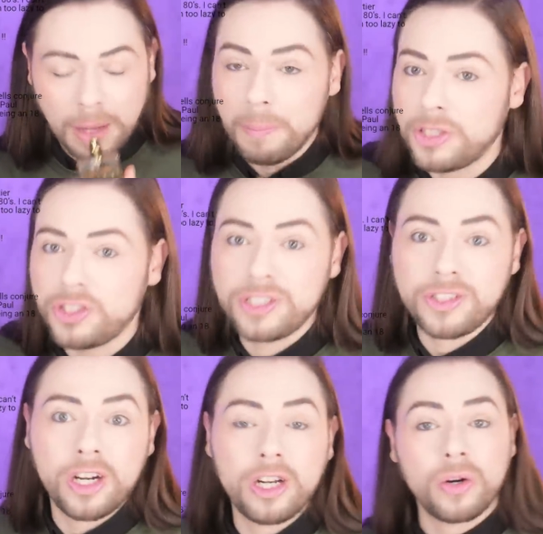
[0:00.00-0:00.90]
but she
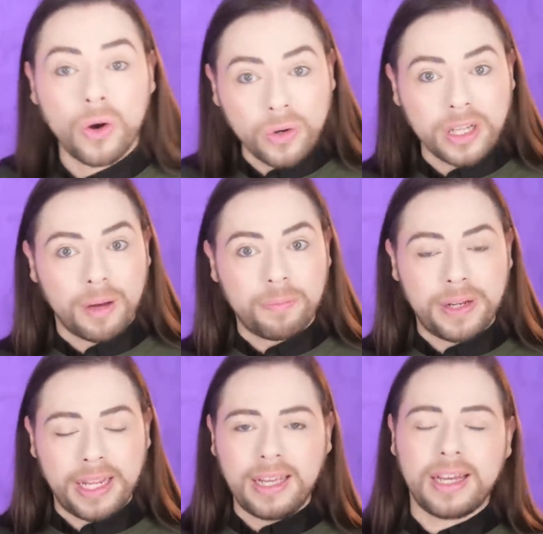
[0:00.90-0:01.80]
started her own
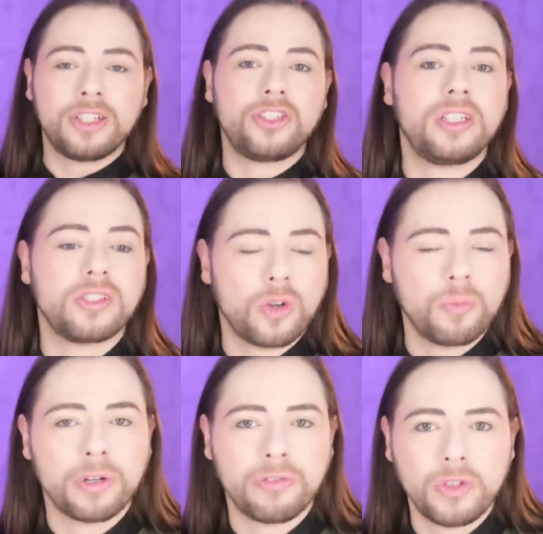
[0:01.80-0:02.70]
company and she does her
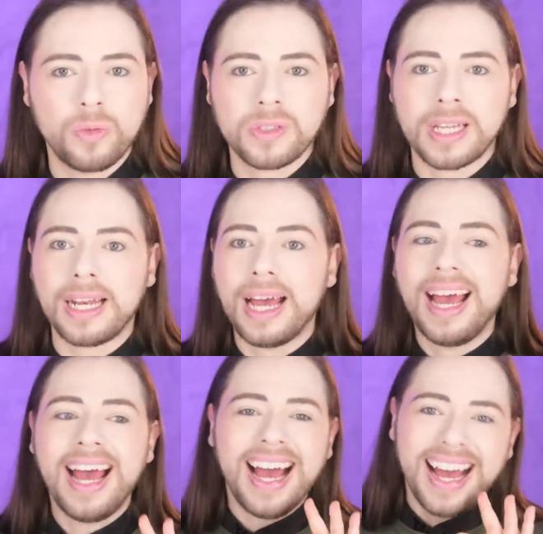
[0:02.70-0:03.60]
own perfumes, and
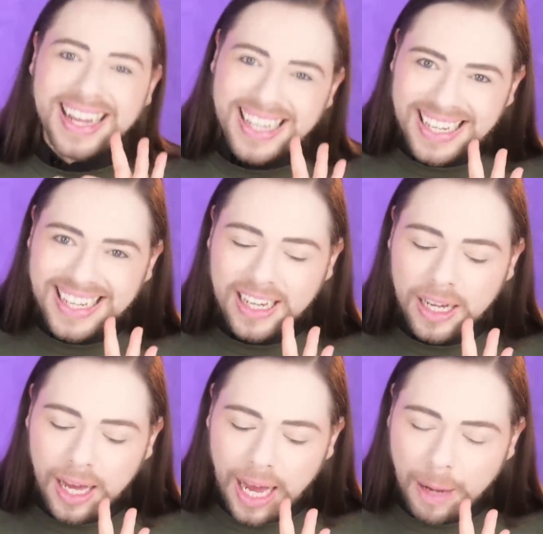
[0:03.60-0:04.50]

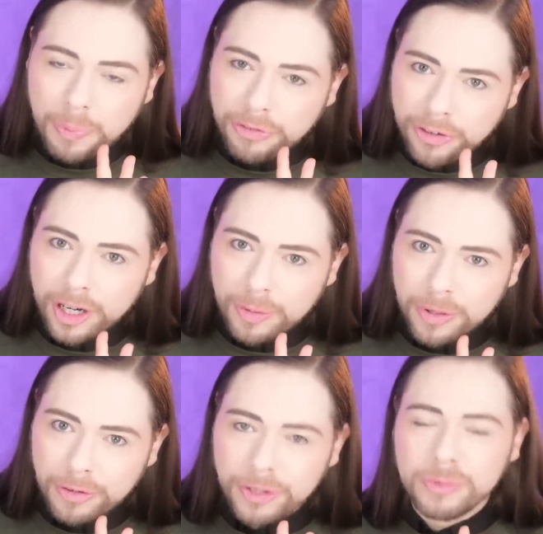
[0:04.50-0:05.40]
I prefer her
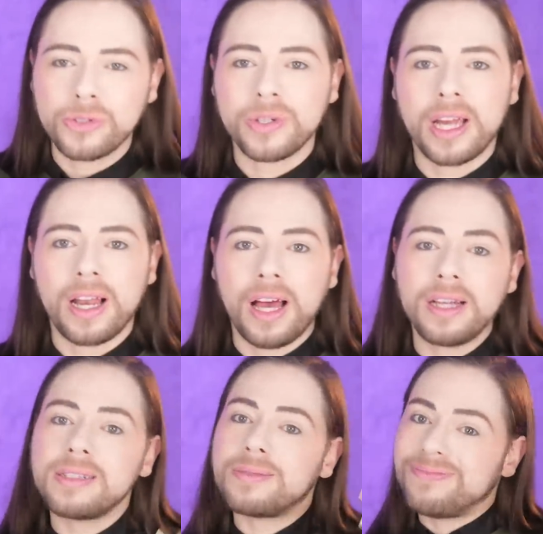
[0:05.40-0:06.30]
perfumes to
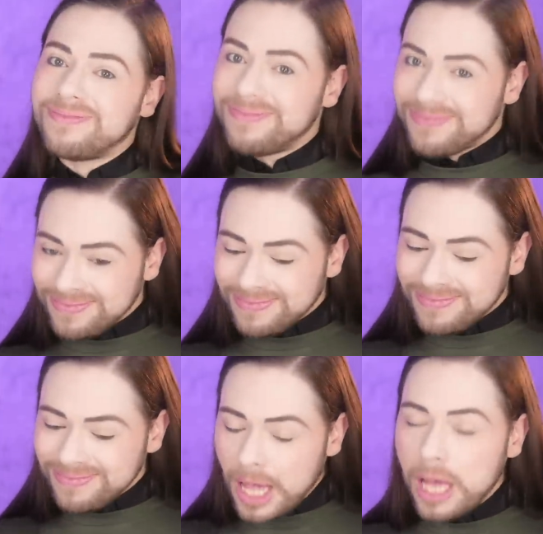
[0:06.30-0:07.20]
Guerlain's.
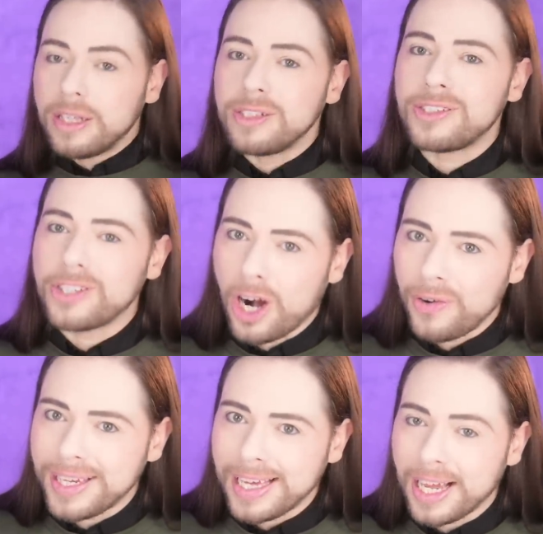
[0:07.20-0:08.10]

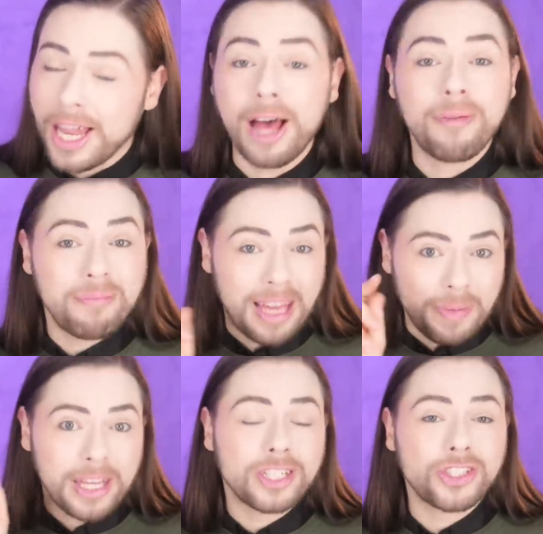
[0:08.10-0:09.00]
Sorry, Guerlain,
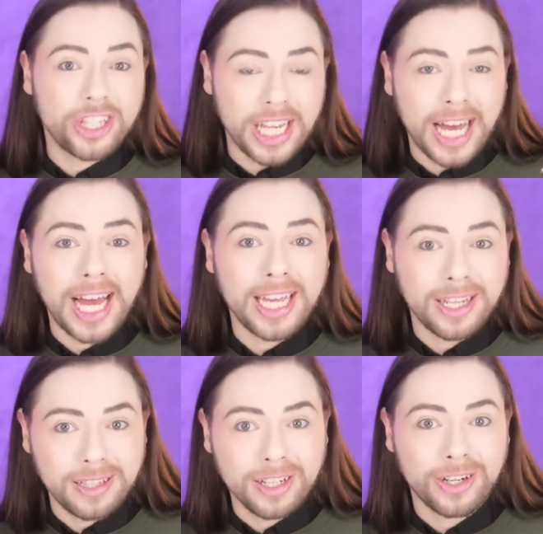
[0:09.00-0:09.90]
maybe you should have
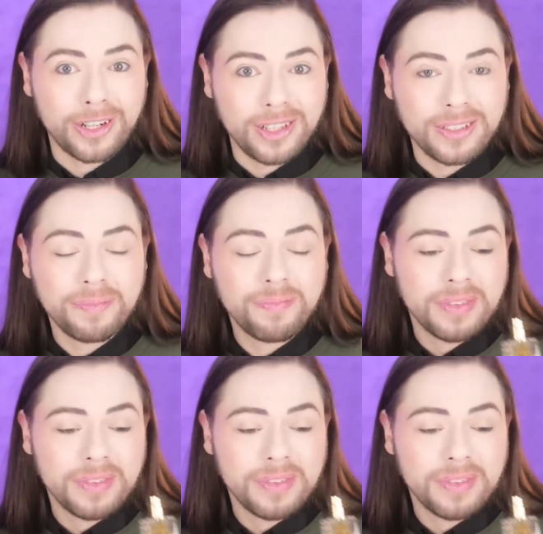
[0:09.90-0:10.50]
hired the girl.